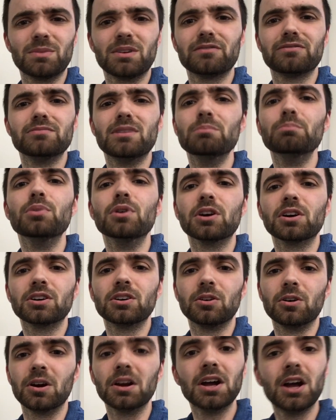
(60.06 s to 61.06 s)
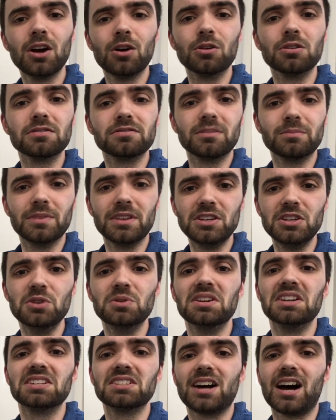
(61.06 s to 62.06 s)
something from a book or from the
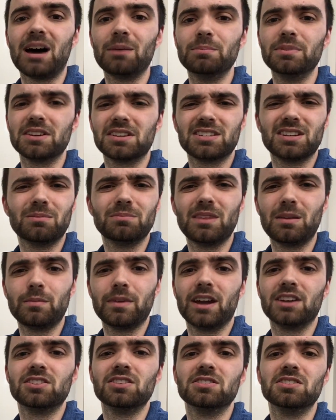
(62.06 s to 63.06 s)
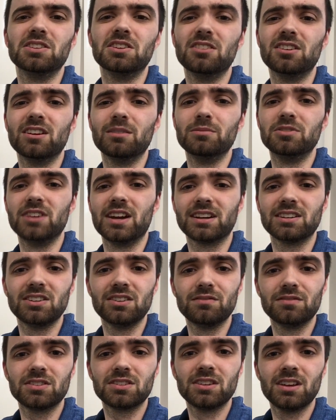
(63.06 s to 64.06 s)
unit topic, something that matches the unit
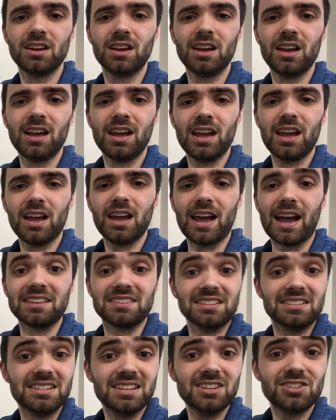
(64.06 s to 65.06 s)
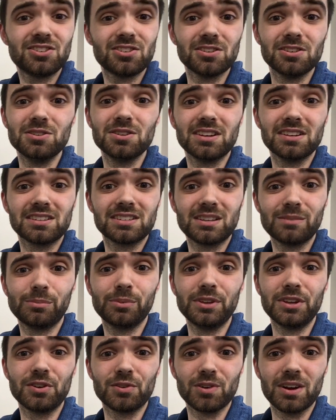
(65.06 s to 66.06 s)
objectives. As a teacher, you can
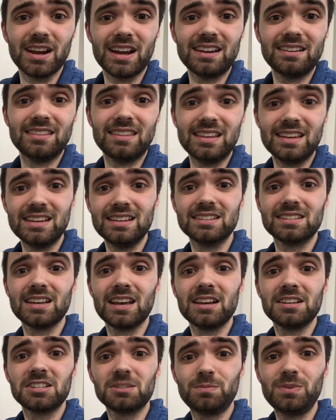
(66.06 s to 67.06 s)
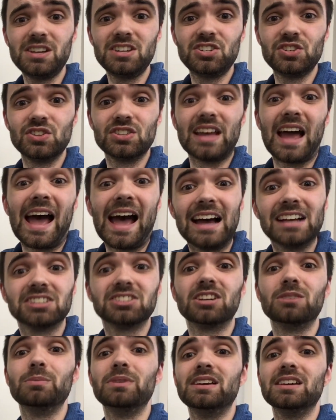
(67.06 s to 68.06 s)
simply grade these speeches
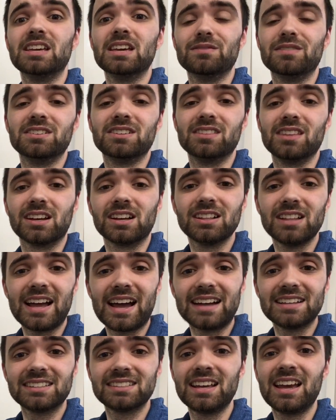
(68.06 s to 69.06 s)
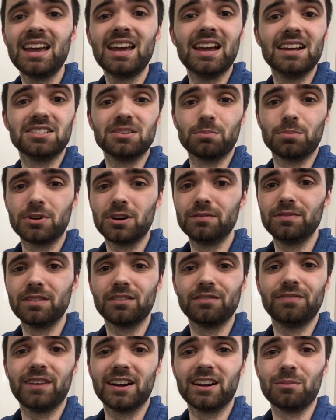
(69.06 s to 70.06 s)
as they're being given to the class. It's a
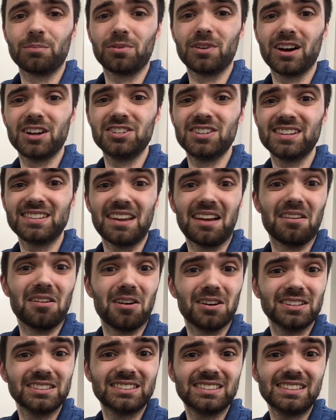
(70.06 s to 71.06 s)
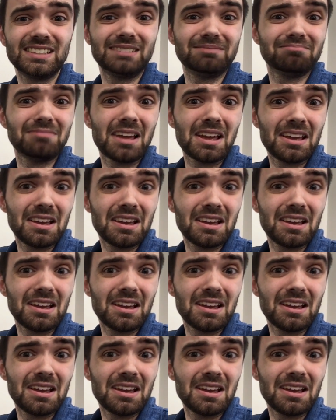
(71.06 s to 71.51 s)
perfect final project, and honestly,